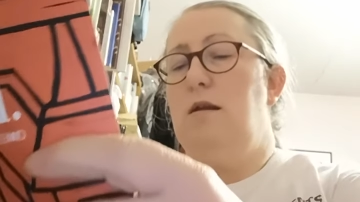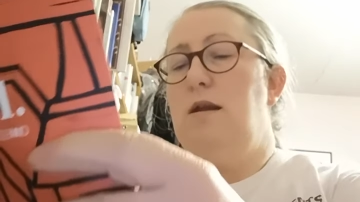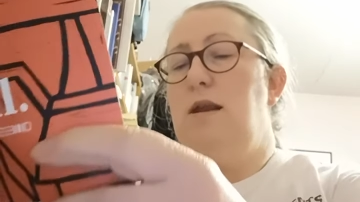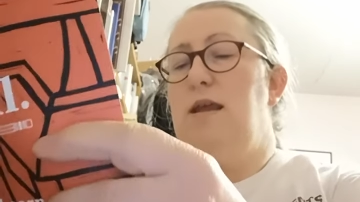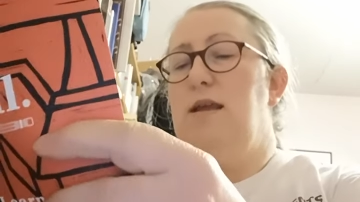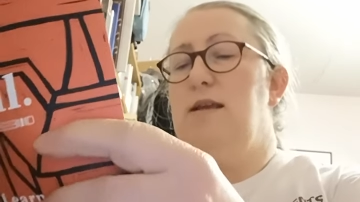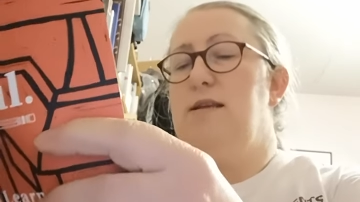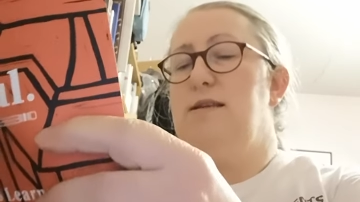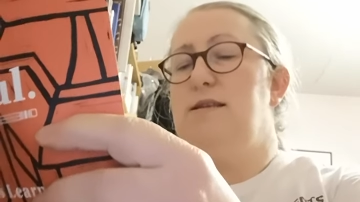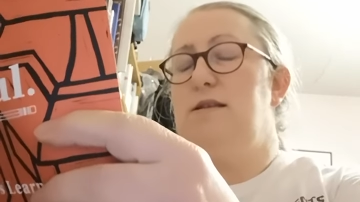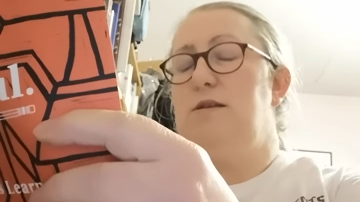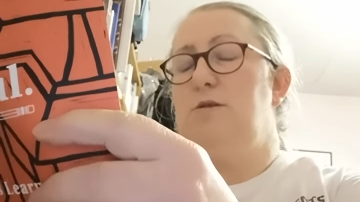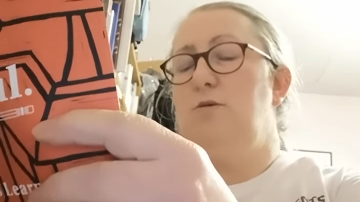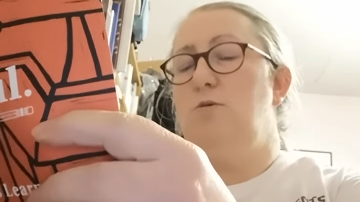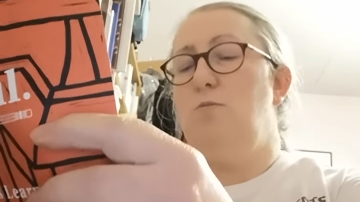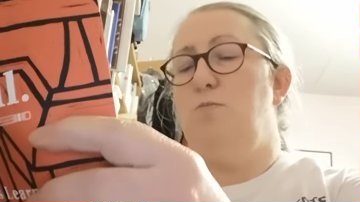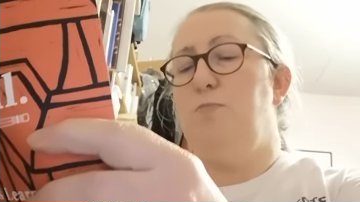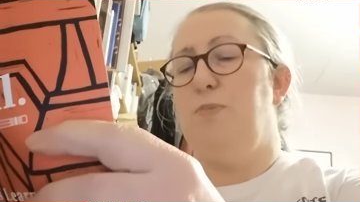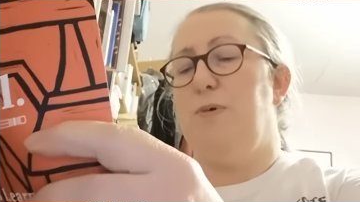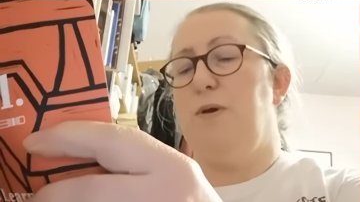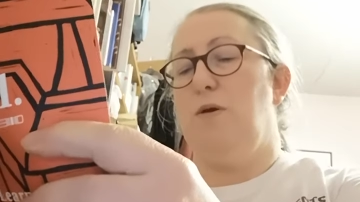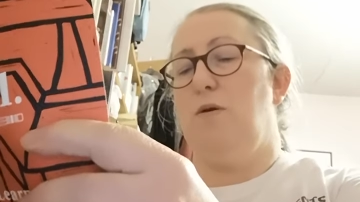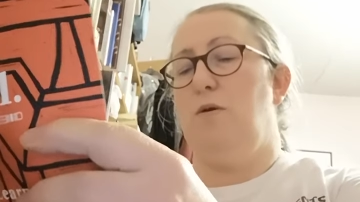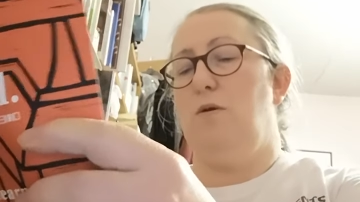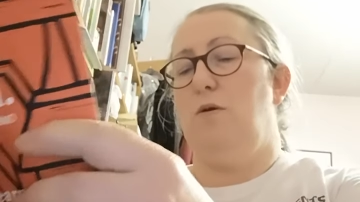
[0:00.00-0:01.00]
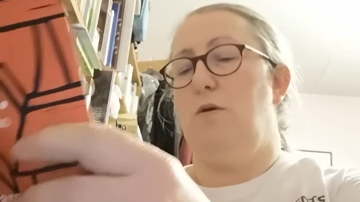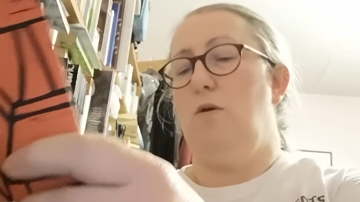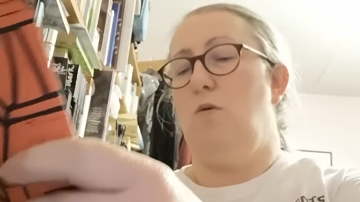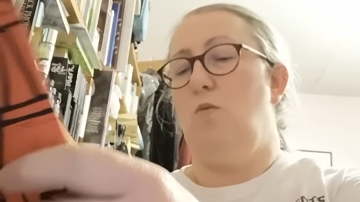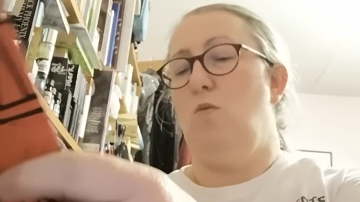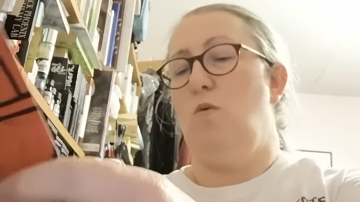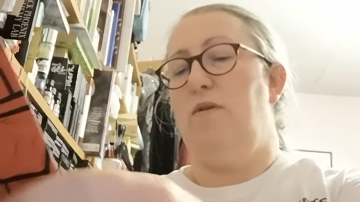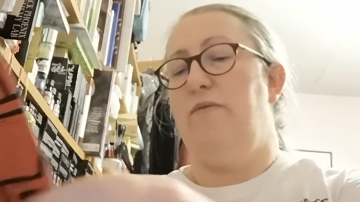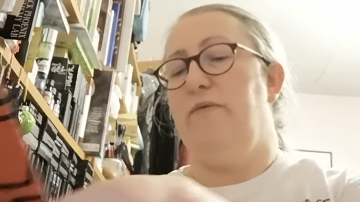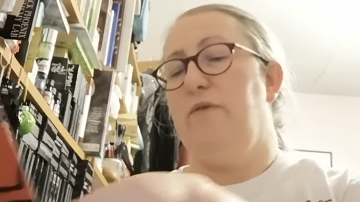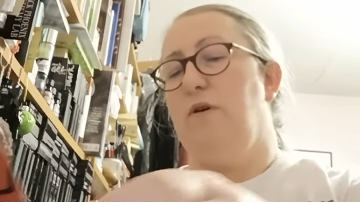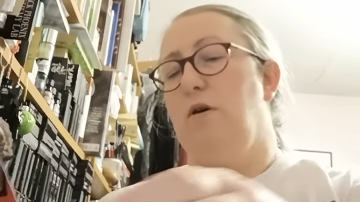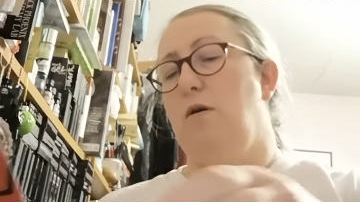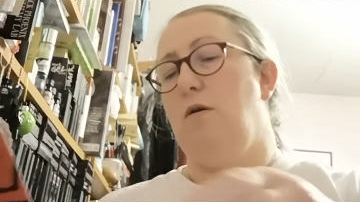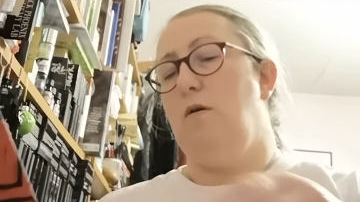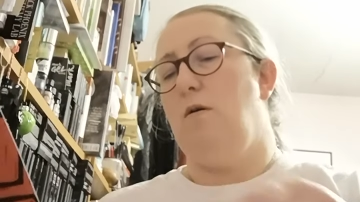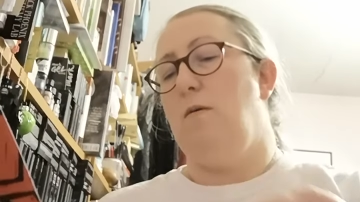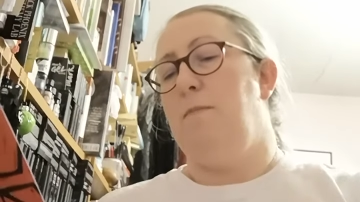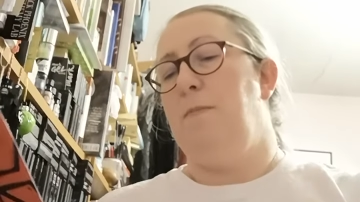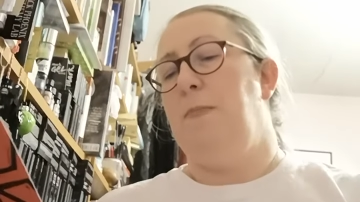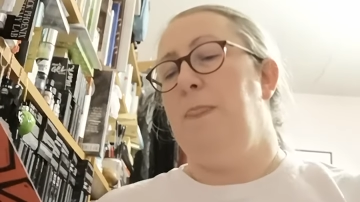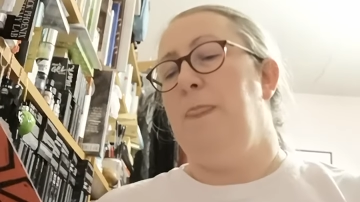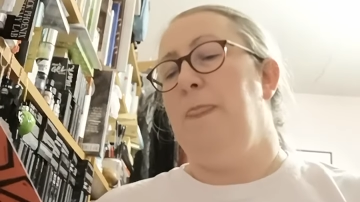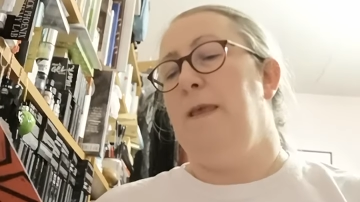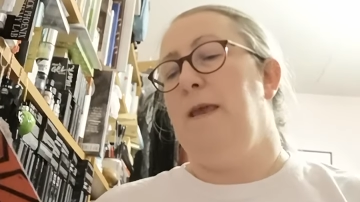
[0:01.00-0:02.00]
Next up, we've
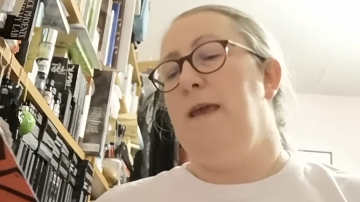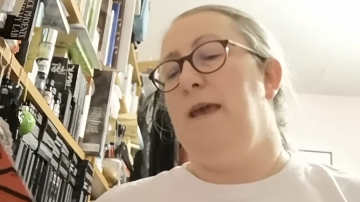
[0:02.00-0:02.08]
got